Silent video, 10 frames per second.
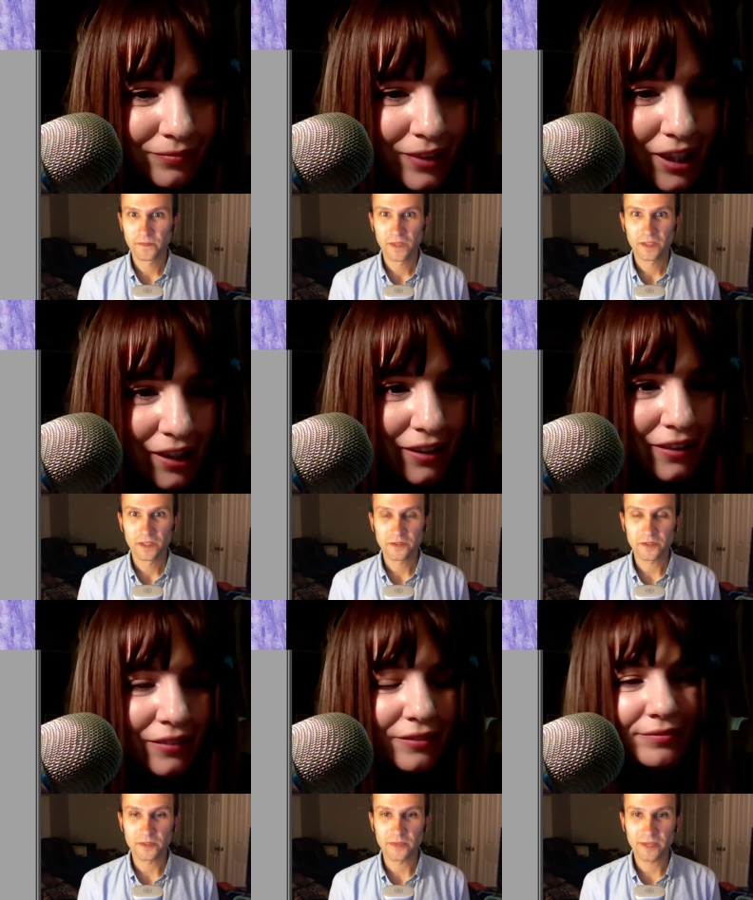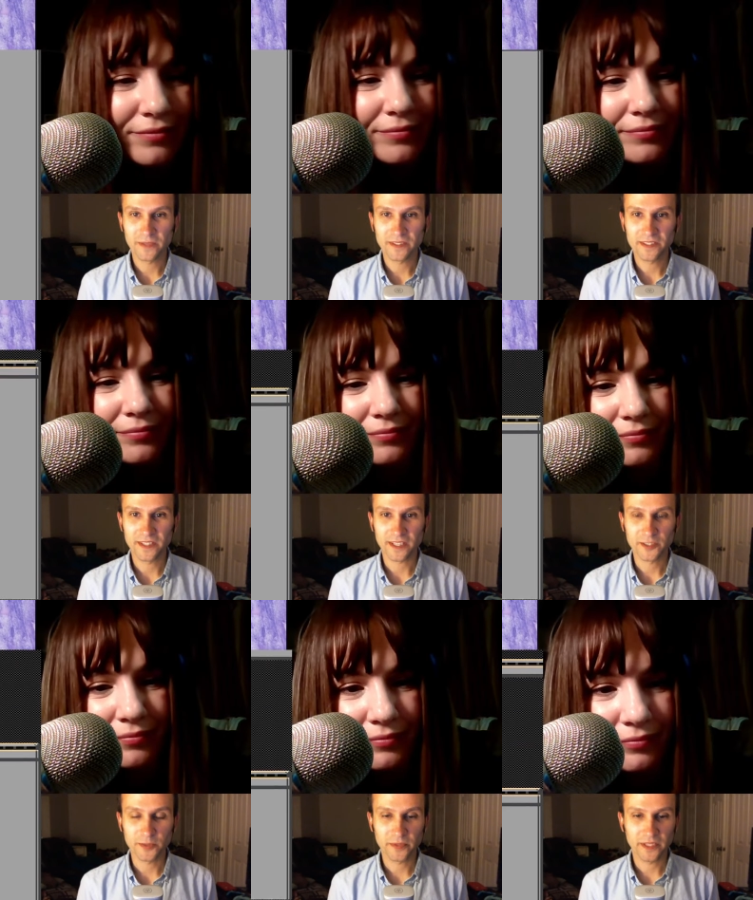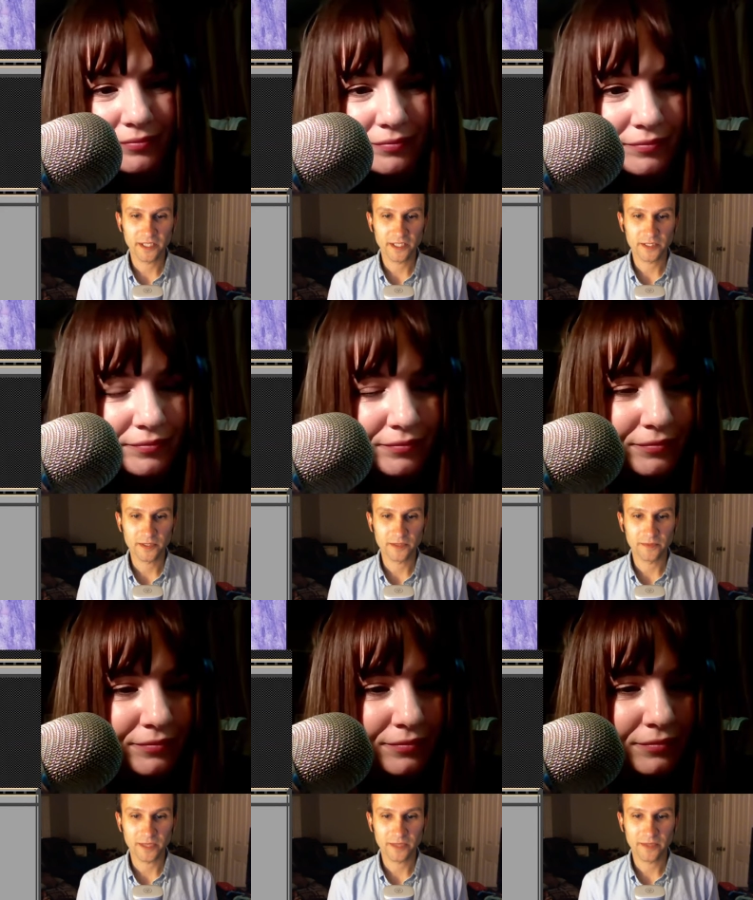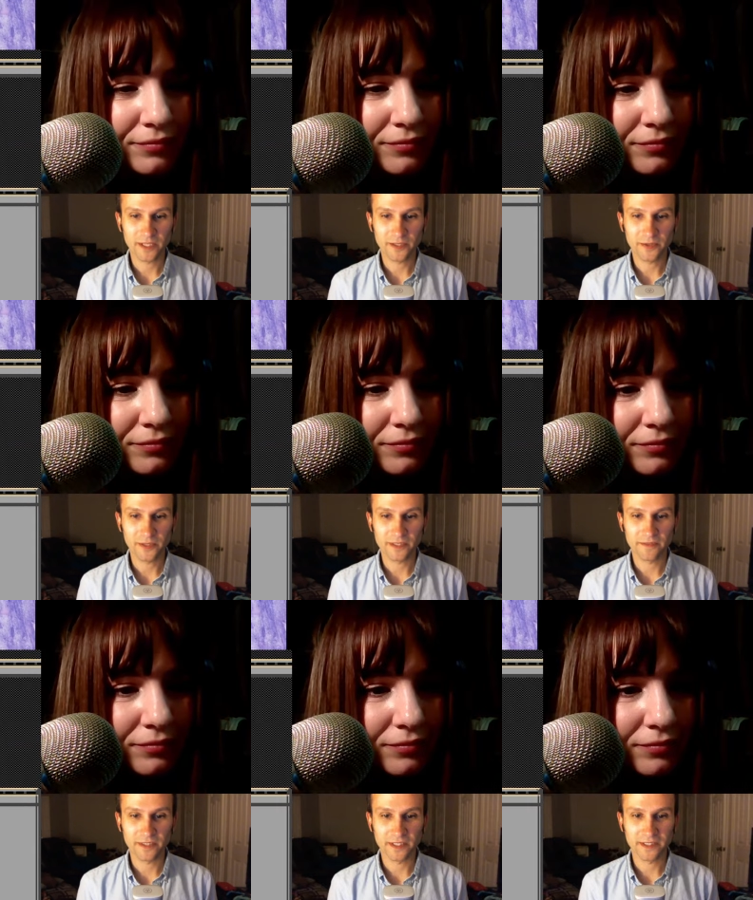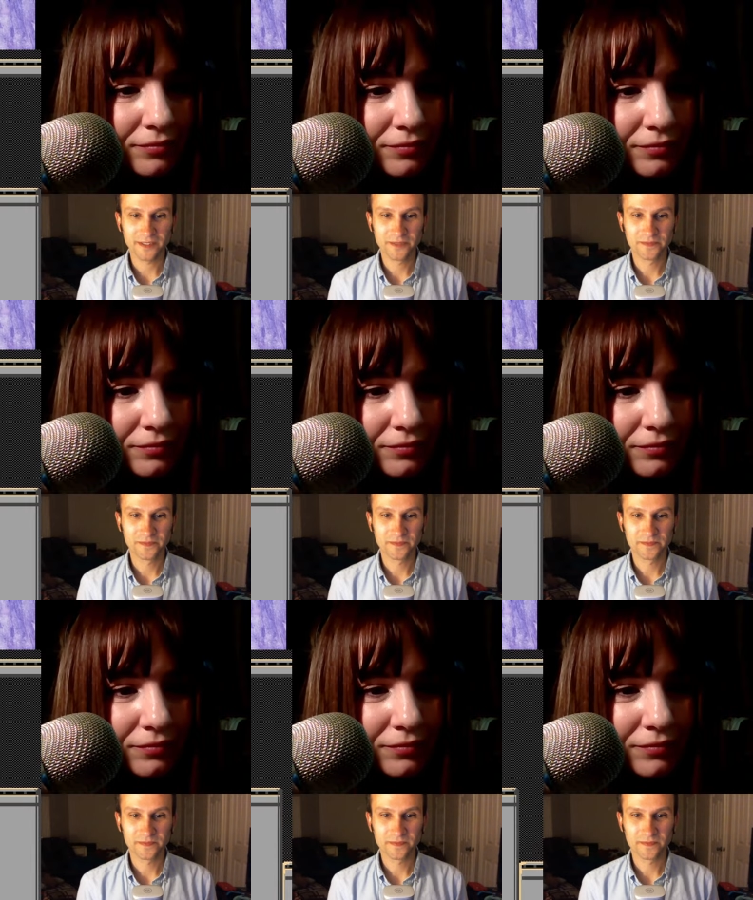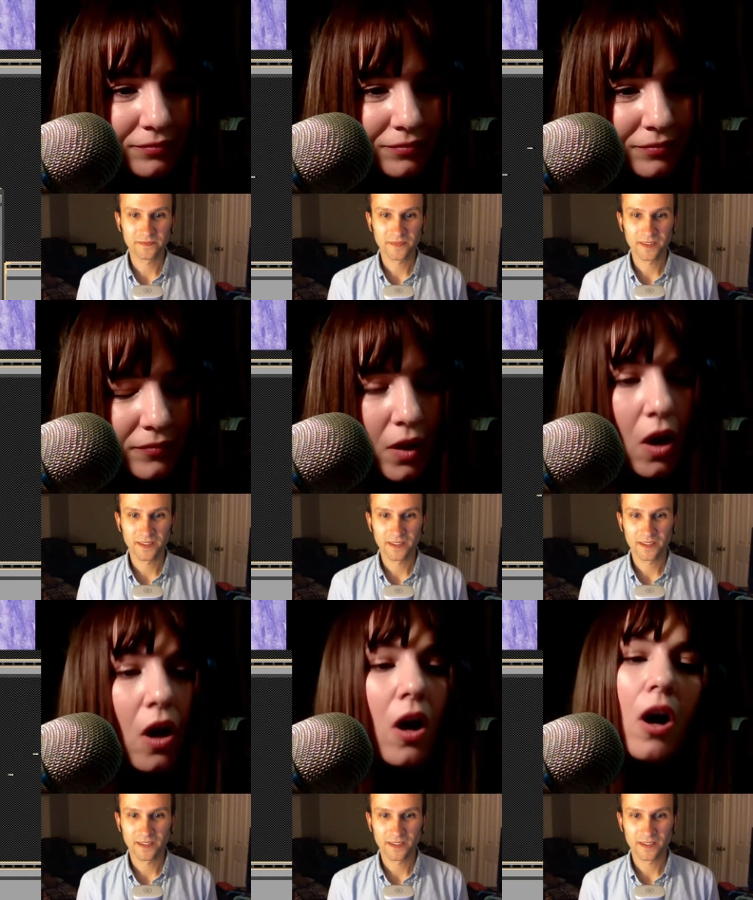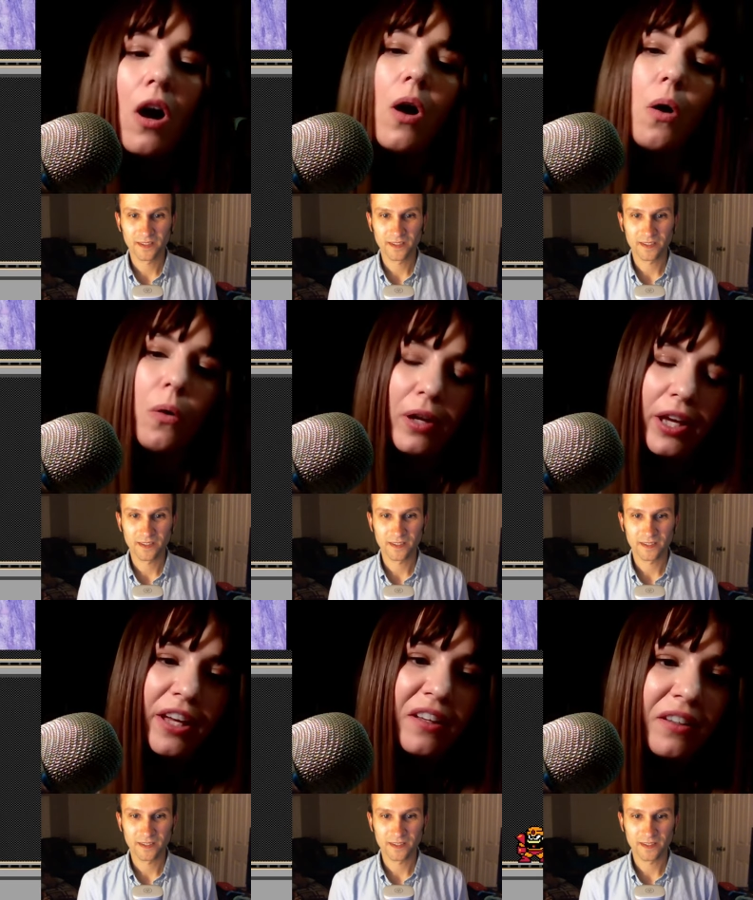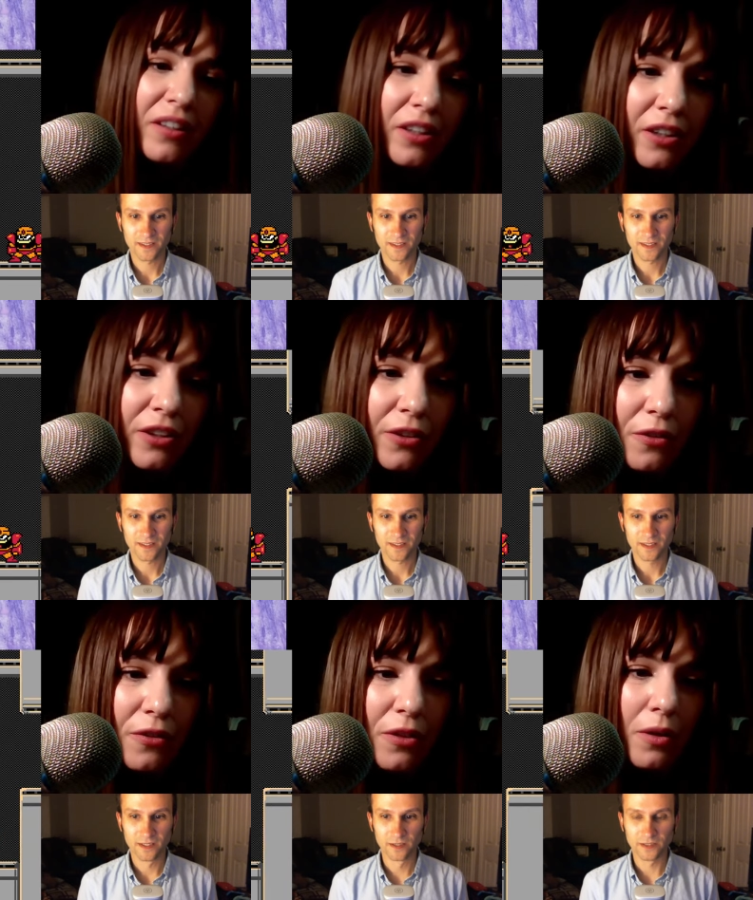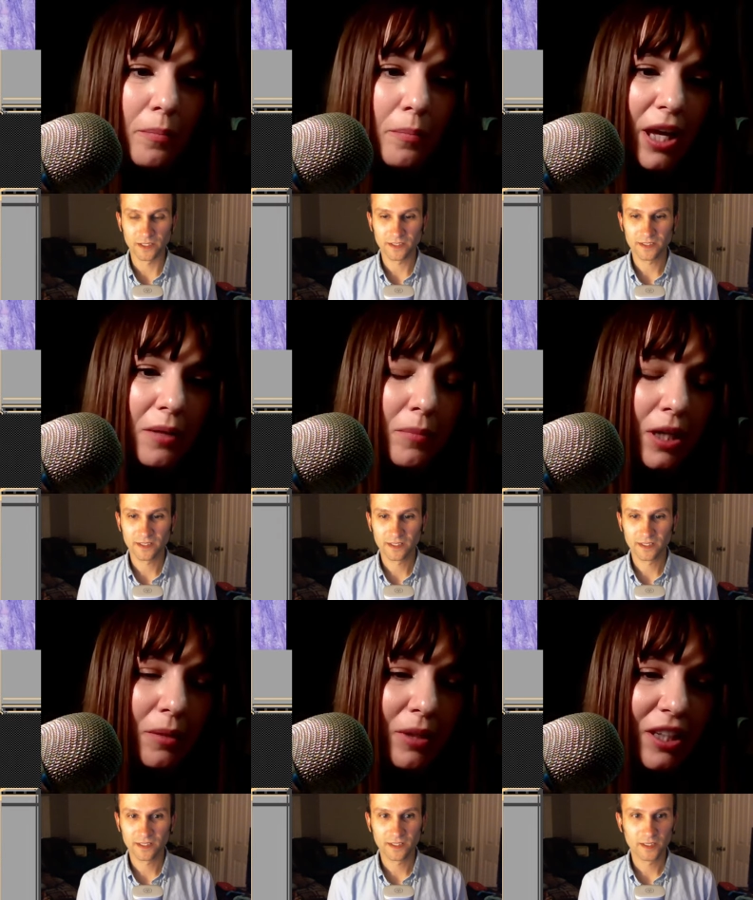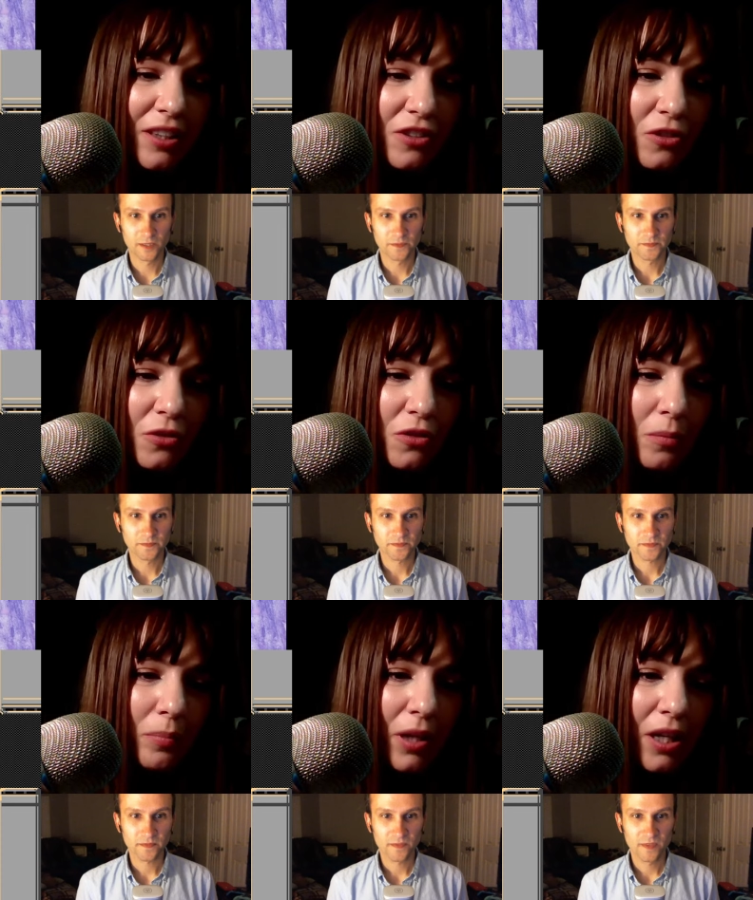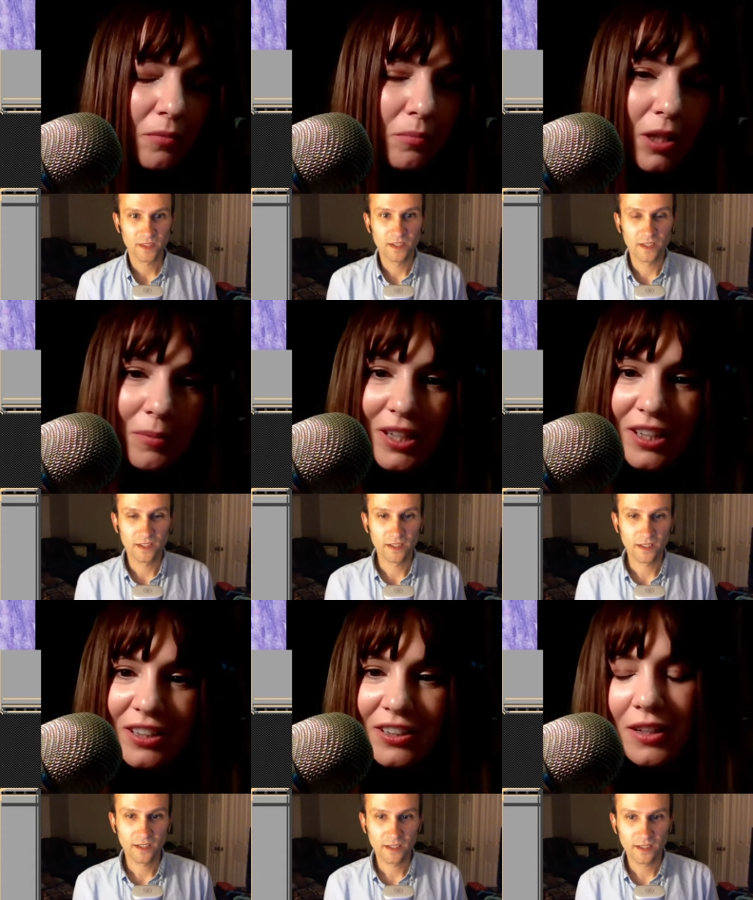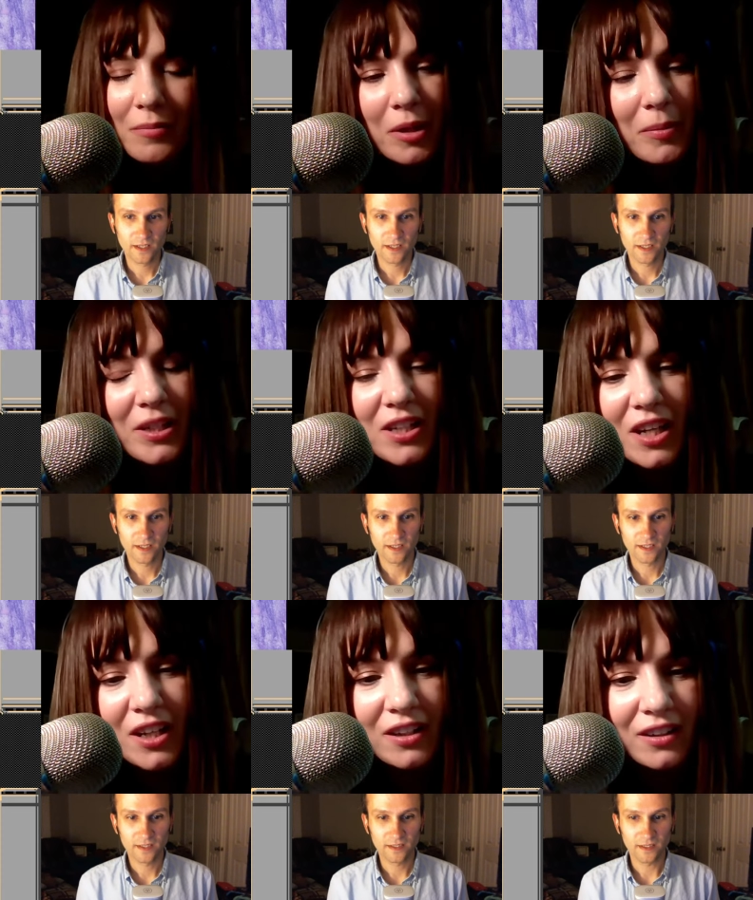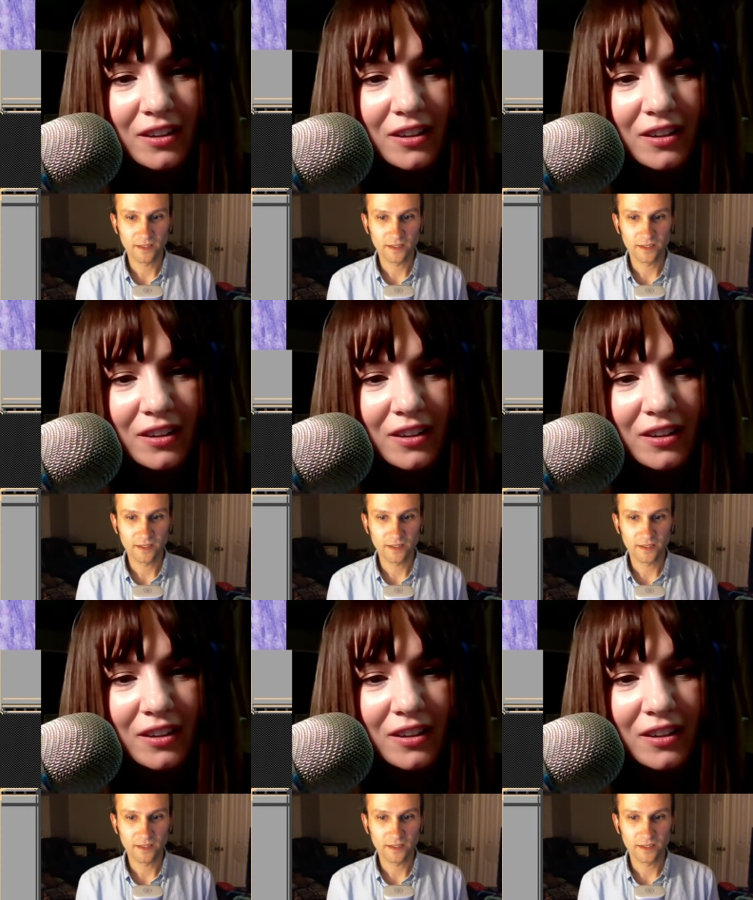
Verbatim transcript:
Speaker 1: Yeah. So this is Mega Man CX. You play as Mega Man, who is a villain.
Speaker 2: Oh, okay. You're oh, the oh, bad Mega Man that shows up behind Mega Man in uh, Mega Man 9.